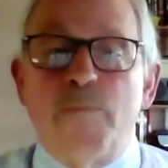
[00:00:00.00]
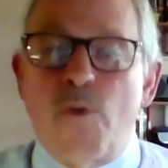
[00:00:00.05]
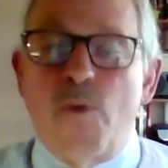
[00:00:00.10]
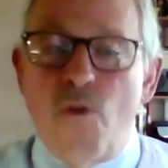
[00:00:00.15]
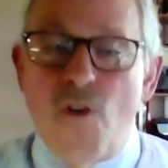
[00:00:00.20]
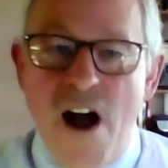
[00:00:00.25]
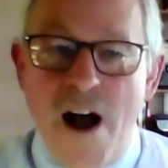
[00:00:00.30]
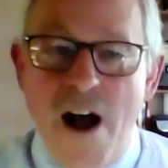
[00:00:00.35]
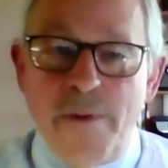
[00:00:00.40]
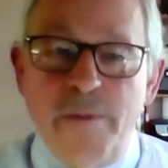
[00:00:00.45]

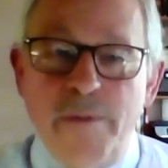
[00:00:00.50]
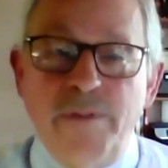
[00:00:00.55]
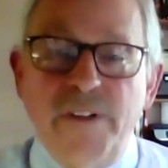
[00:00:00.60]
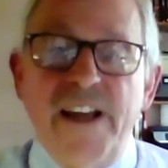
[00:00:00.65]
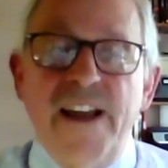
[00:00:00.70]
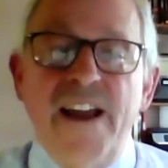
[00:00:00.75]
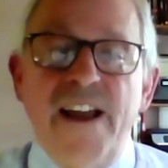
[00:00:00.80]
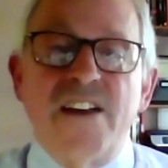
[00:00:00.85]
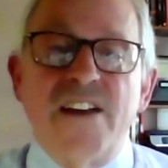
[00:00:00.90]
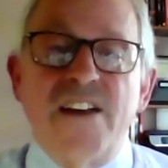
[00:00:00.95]

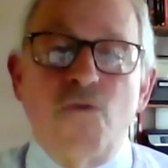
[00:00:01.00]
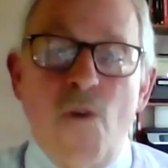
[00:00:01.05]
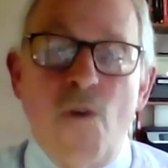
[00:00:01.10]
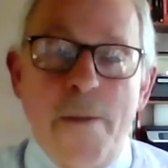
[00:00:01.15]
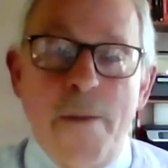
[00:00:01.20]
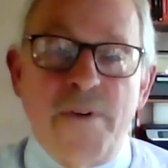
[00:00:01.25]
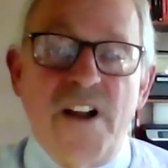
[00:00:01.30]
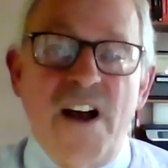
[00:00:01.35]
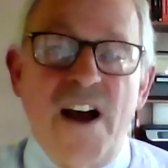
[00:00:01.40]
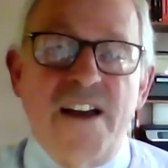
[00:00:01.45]
probably has
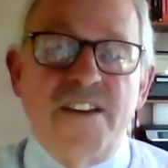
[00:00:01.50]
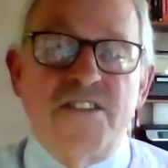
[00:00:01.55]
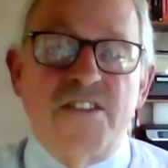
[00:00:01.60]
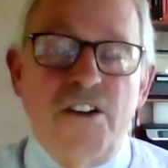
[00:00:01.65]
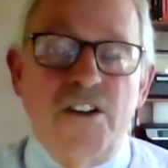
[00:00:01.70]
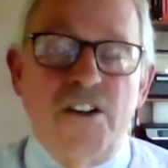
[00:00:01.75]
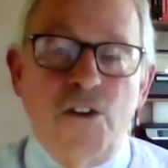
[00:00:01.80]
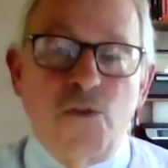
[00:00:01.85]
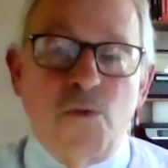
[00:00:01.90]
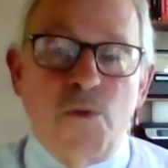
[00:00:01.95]
weaponized
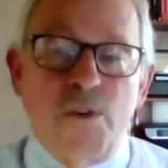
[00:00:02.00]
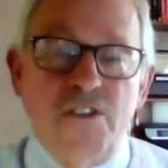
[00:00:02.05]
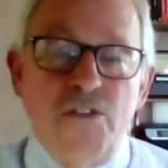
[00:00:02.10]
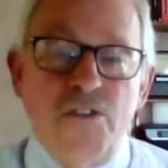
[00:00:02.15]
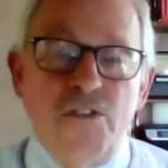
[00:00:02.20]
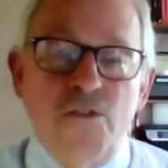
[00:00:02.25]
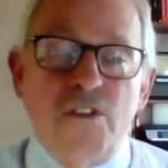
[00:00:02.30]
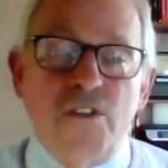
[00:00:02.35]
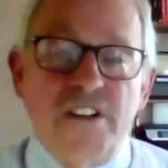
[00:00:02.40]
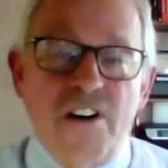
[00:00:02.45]
those with
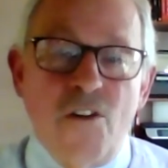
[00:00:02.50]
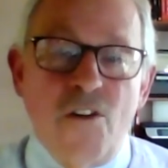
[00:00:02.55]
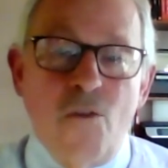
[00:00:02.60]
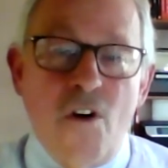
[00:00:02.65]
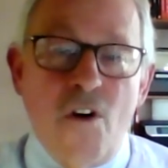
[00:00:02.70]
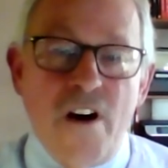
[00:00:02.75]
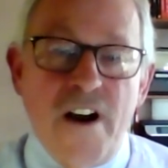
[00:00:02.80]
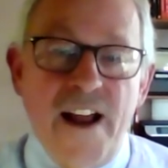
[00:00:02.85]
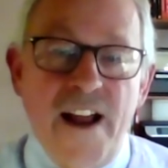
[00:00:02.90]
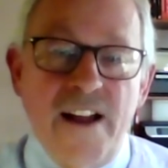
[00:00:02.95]
nuclear
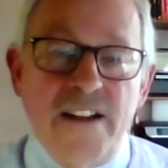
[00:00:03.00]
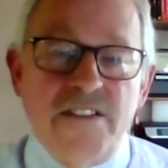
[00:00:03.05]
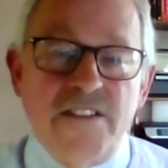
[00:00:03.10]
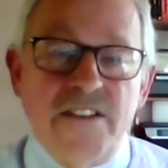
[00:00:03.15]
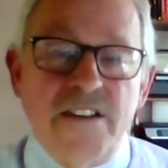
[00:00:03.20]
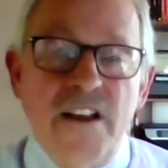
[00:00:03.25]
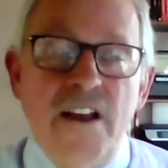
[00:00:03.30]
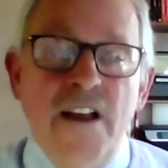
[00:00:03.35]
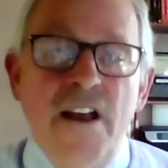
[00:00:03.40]
warheads